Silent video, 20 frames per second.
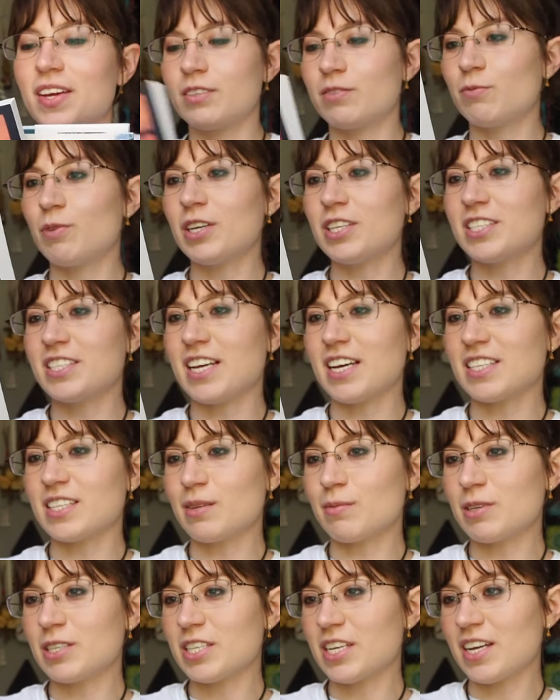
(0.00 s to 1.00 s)
what is, yeah
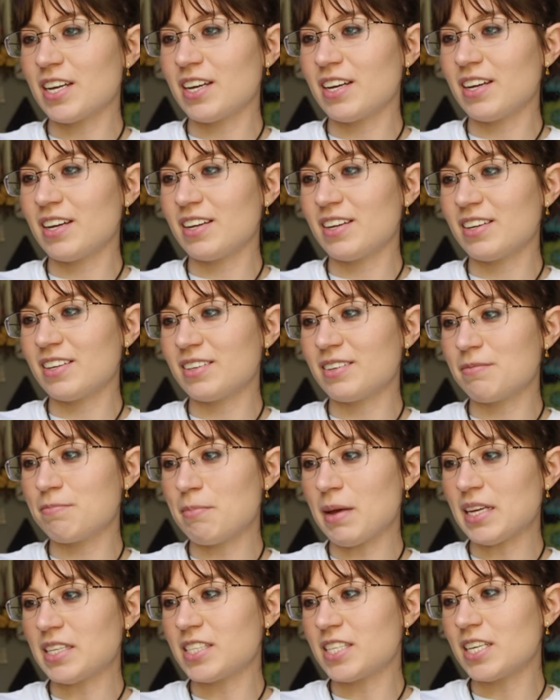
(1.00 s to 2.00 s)
somebody said
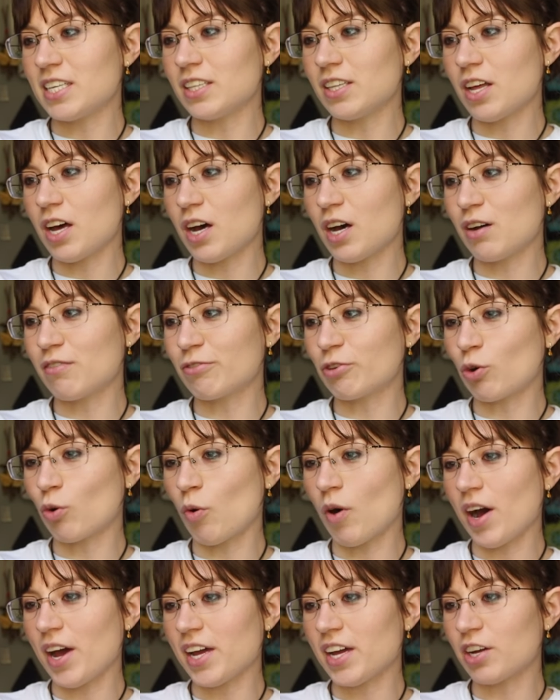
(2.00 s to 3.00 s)
messy love
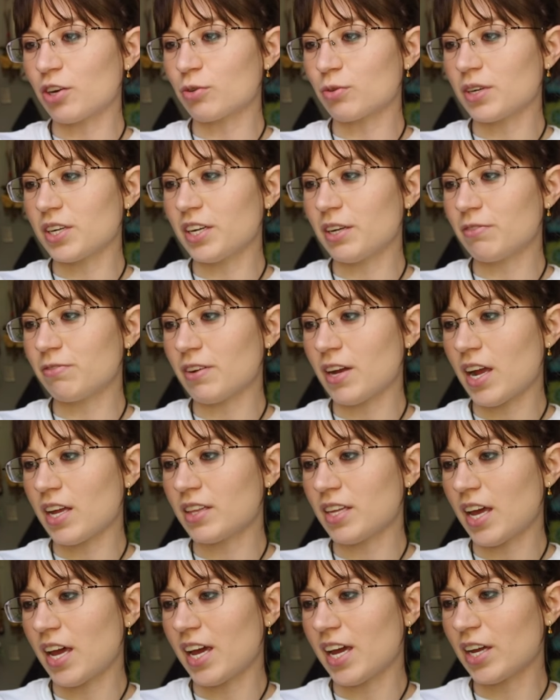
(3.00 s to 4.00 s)
quiet grief
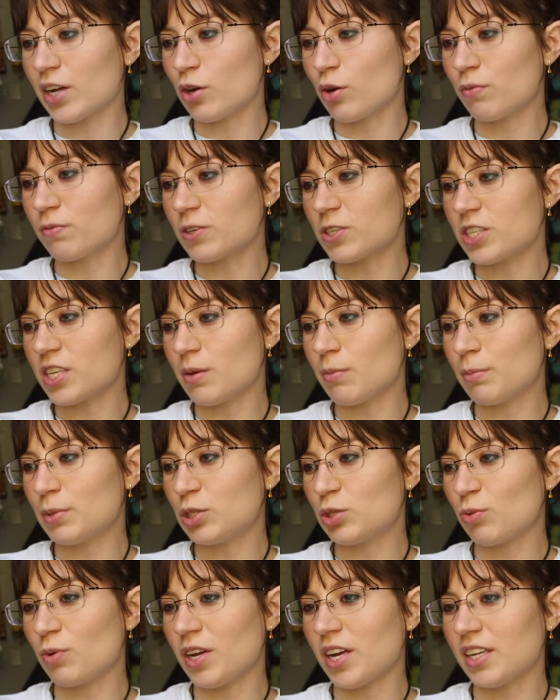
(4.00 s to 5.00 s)
and the hangovers in
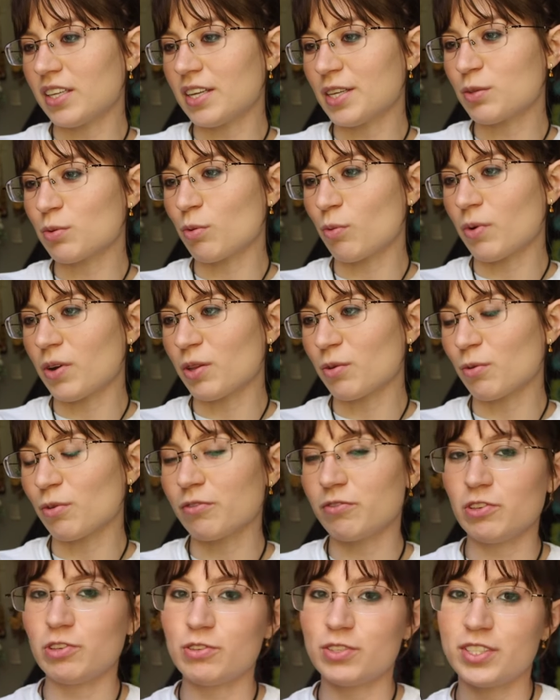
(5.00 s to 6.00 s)
between that's what one of the
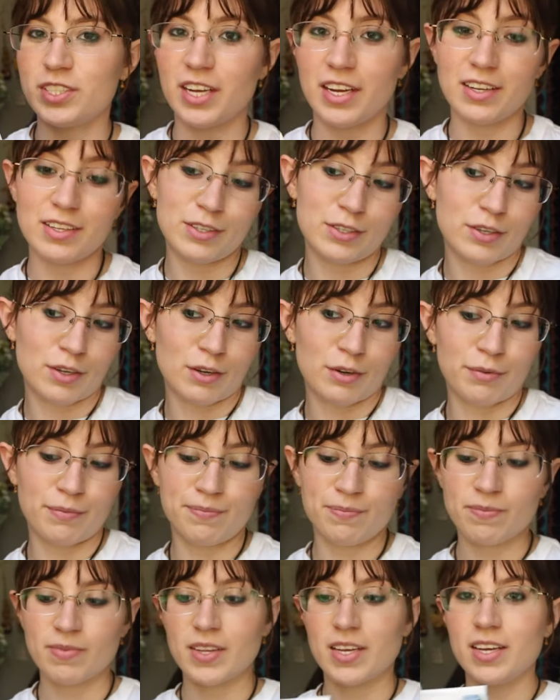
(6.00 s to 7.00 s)
reviews said so
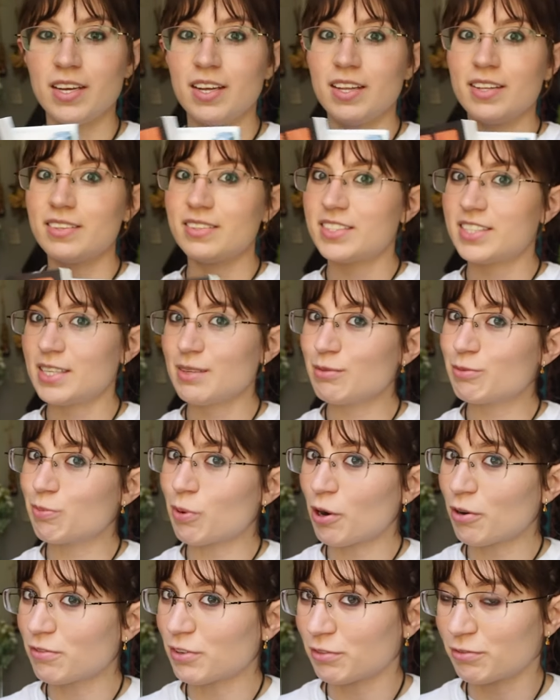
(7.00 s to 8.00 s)
seems
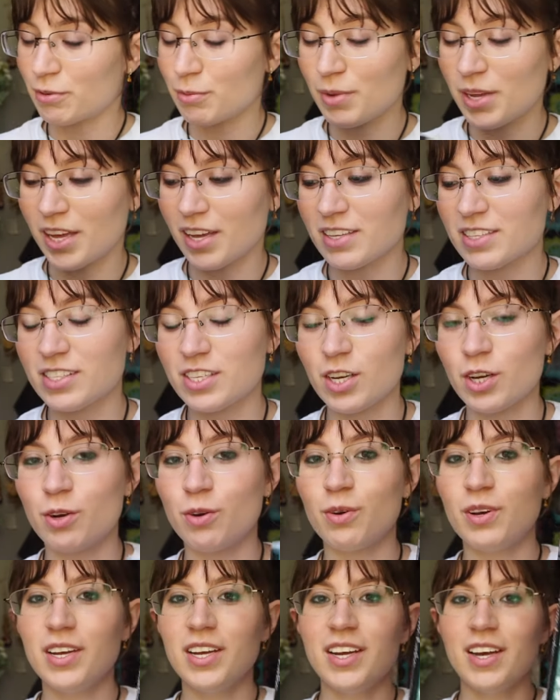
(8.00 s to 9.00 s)
perfect for me
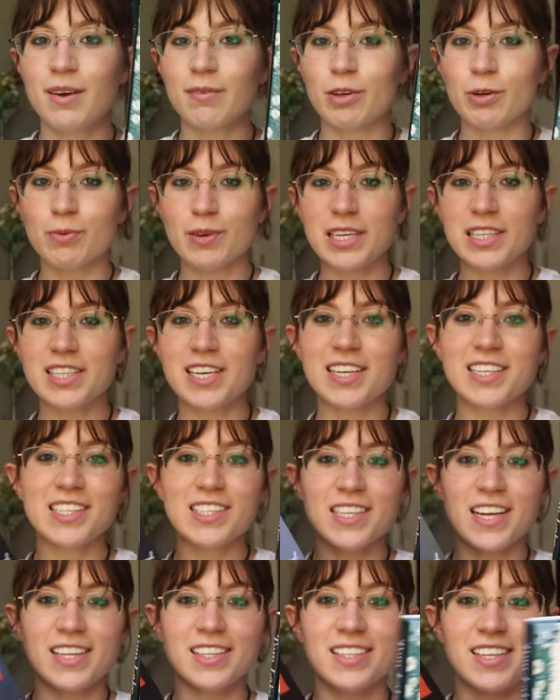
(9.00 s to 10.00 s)
so i'm gonna read this
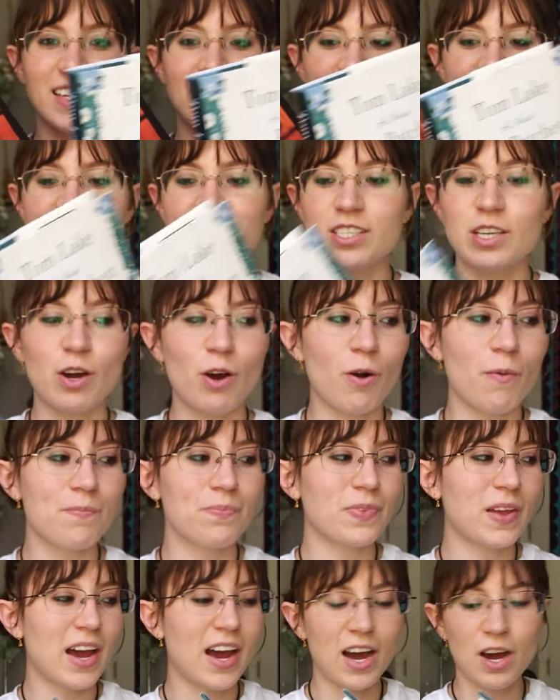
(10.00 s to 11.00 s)
then this so
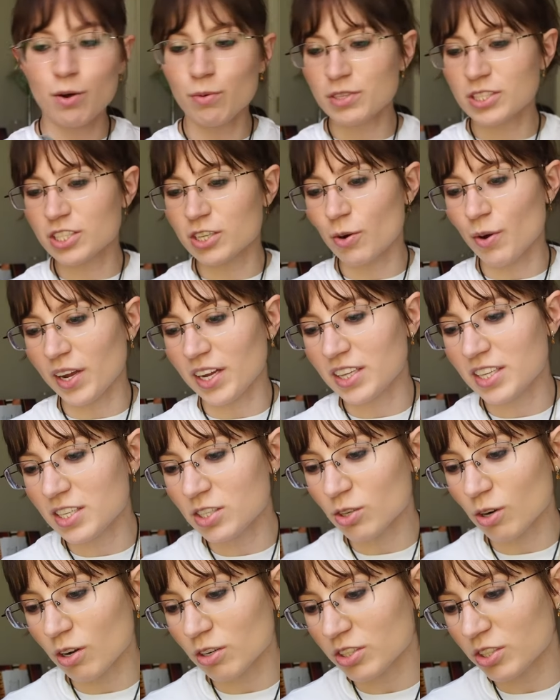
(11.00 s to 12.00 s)
how it's going and these
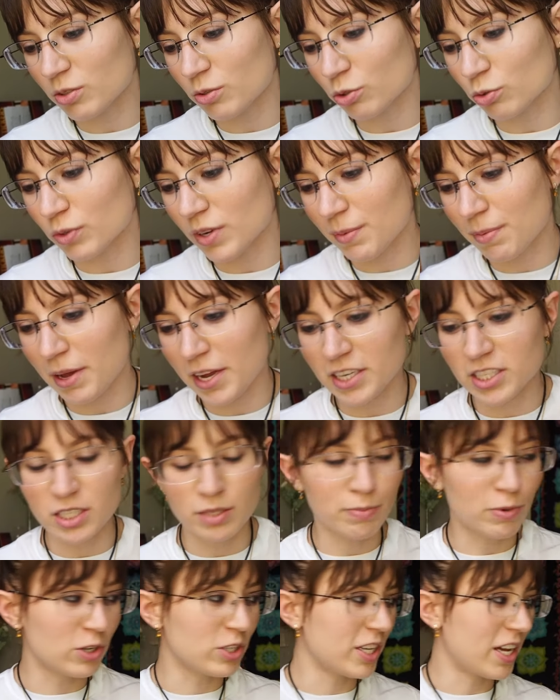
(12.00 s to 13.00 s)
are also three pages
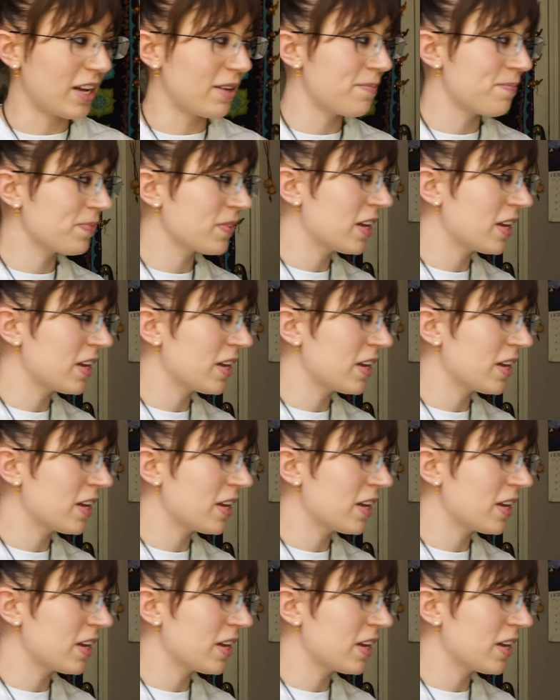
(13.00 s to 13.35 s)
per day